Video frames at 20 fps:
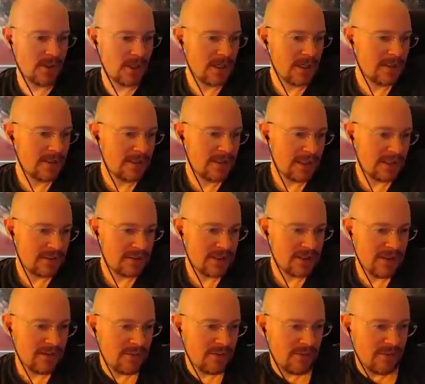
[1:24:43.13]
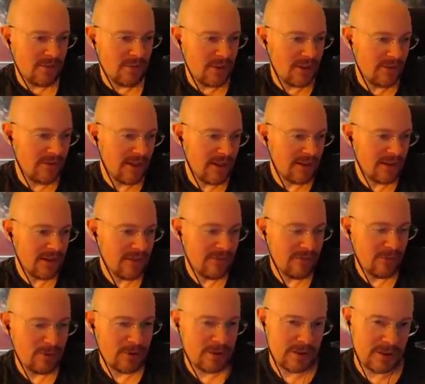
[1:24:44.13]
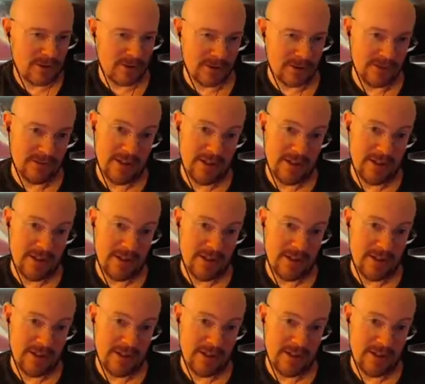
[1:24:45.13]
chance the Sector 7 would have ended up for Zoltan?